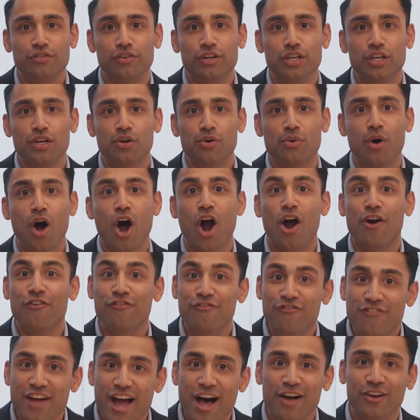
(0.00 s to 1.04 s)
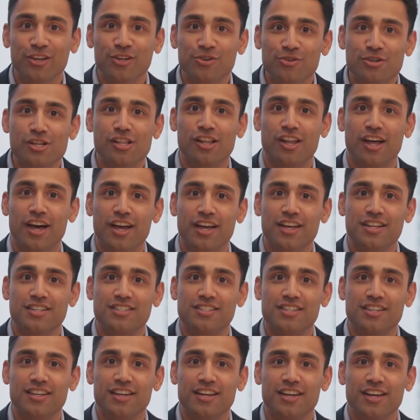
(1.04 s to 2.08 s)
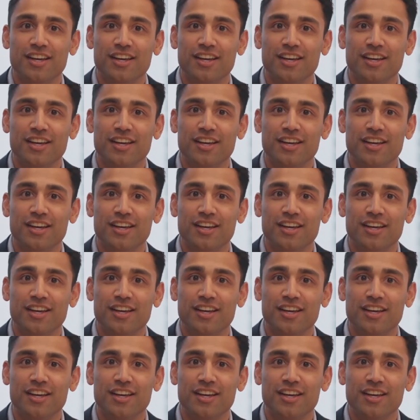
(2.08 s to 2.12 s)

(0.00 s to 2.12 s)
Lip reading: for you, our valued clients.